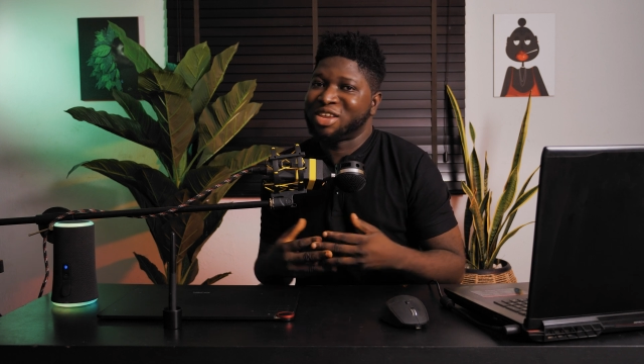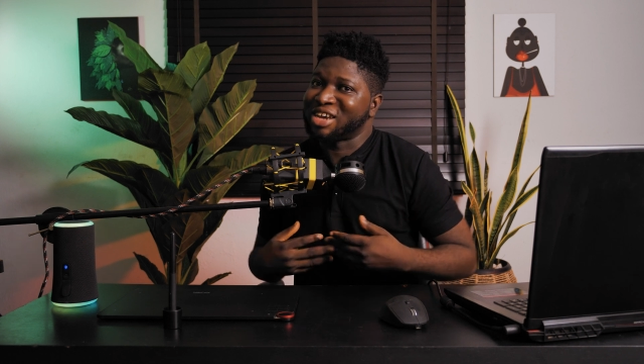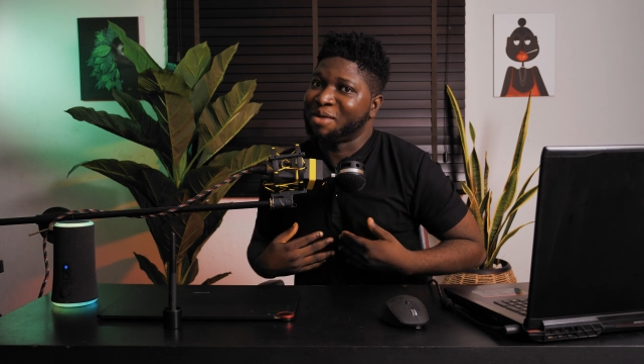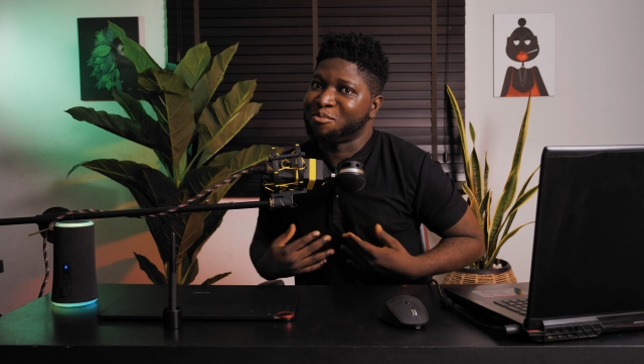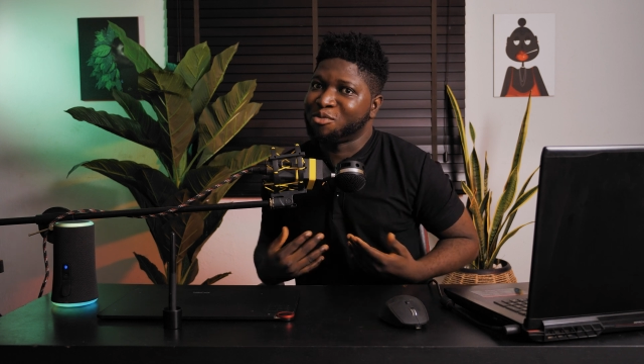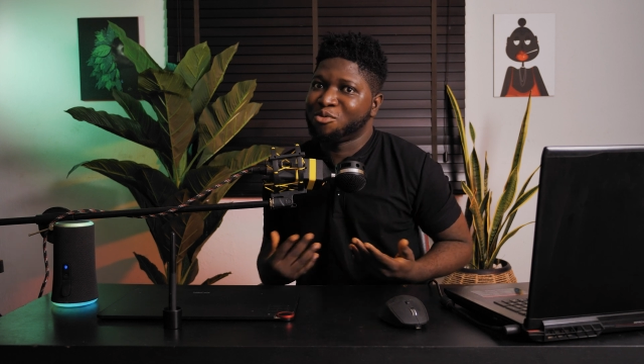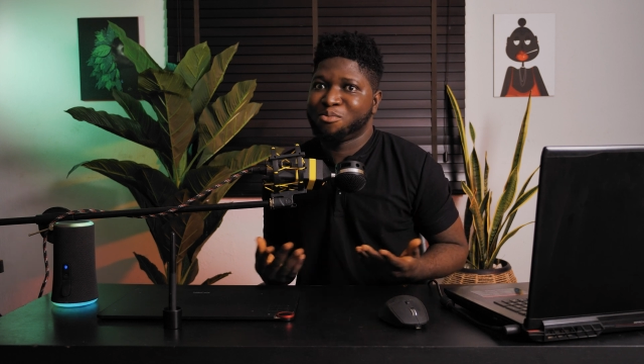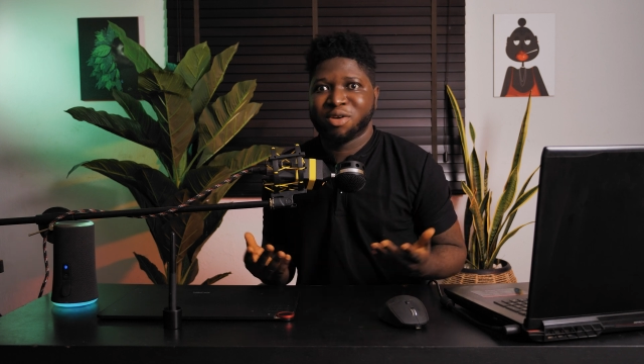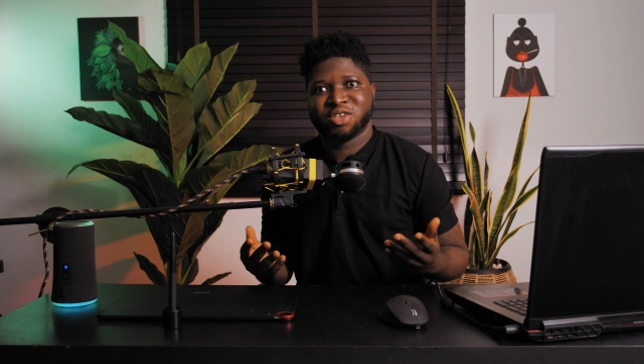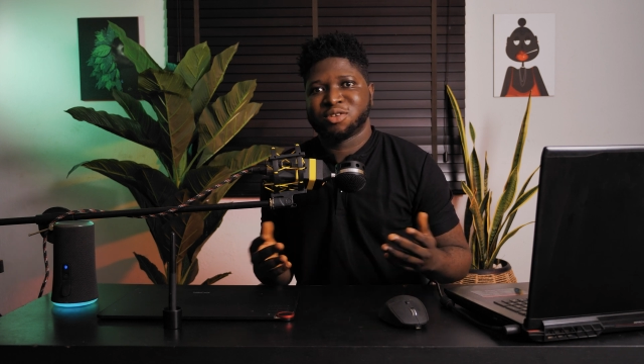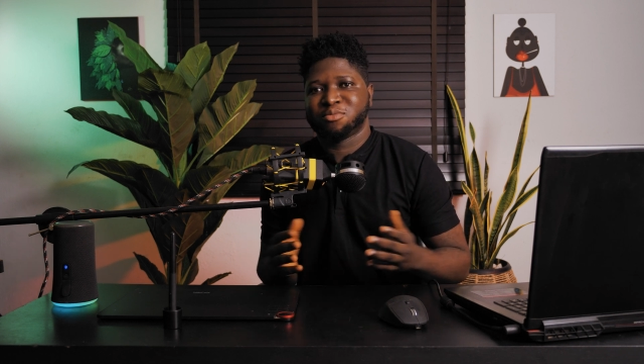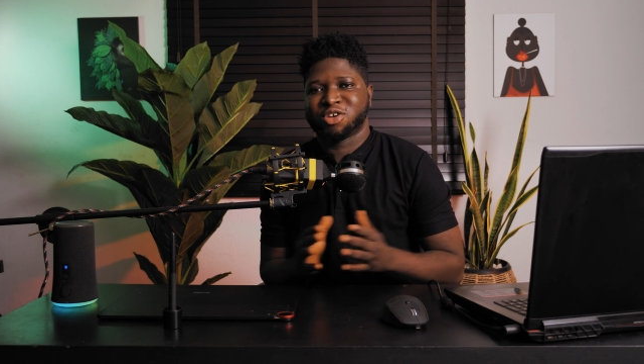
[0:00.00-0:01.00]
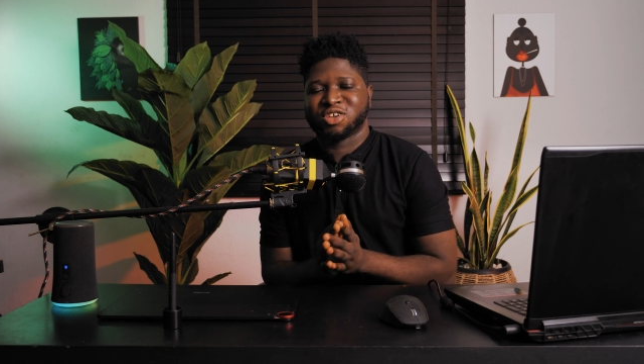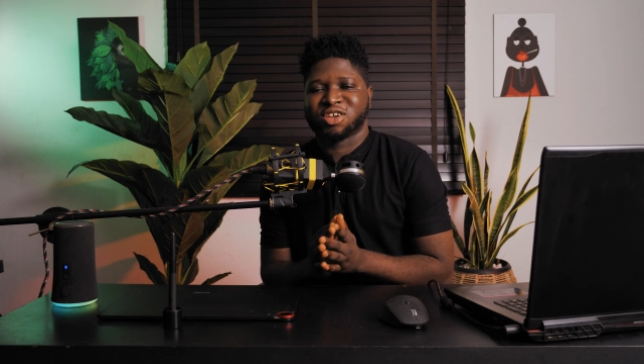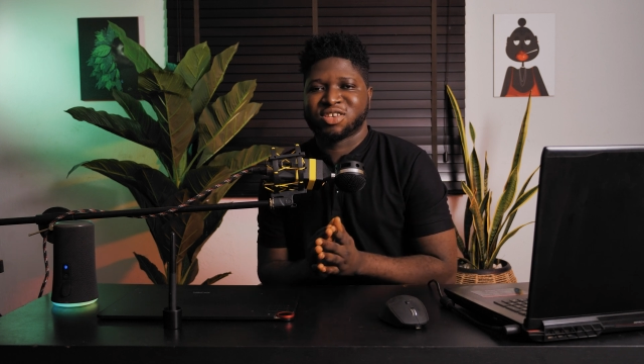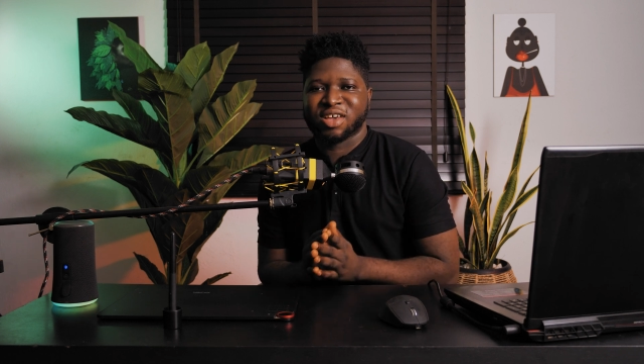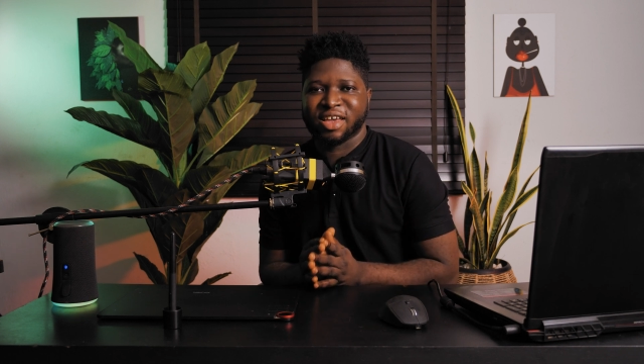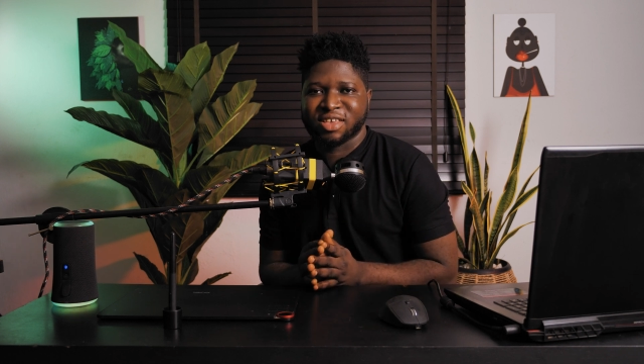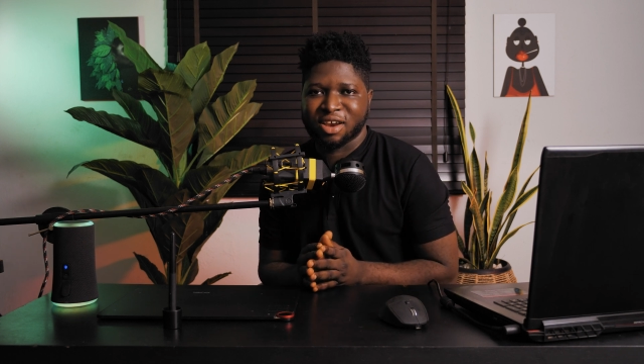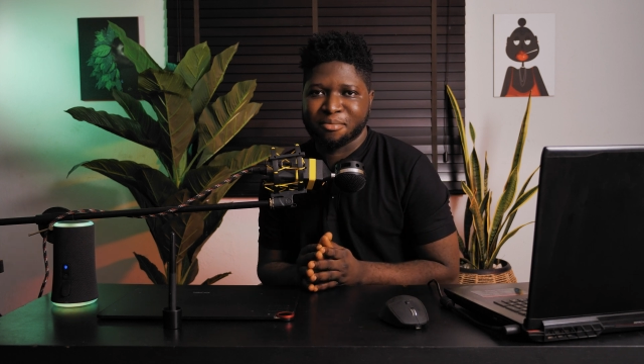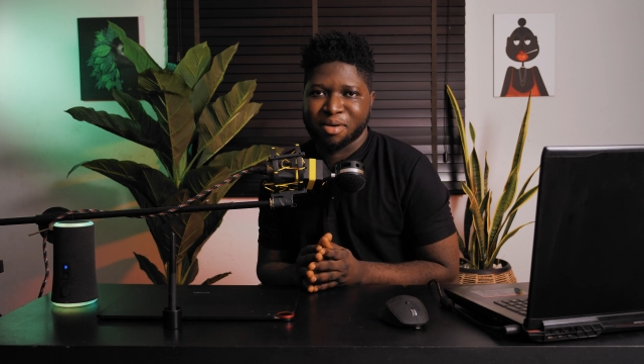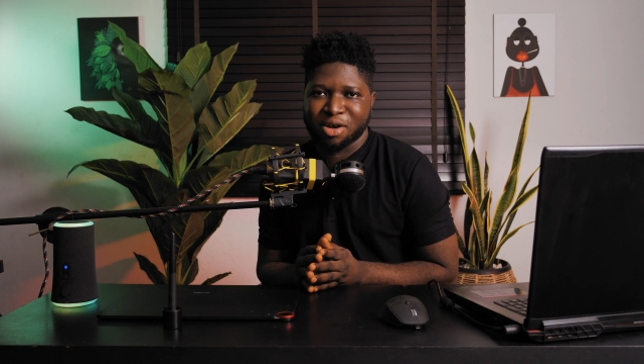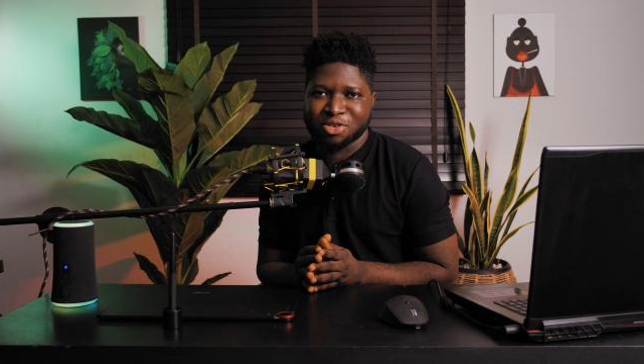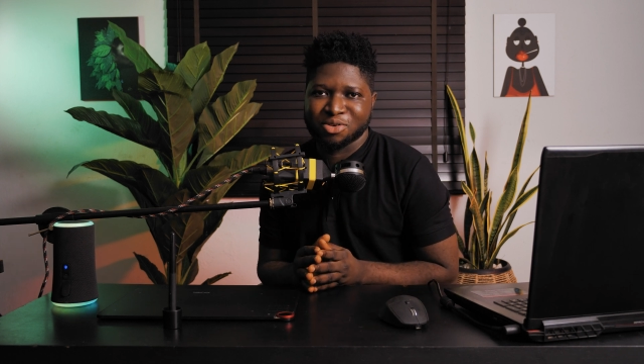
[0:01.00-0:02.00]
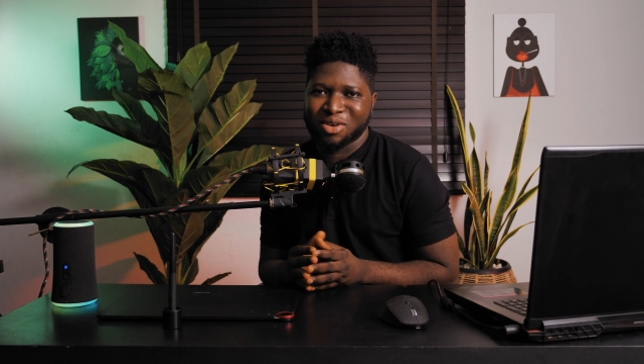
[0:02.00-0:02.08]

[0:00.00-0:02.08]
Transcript: which I'm pretty much excited about.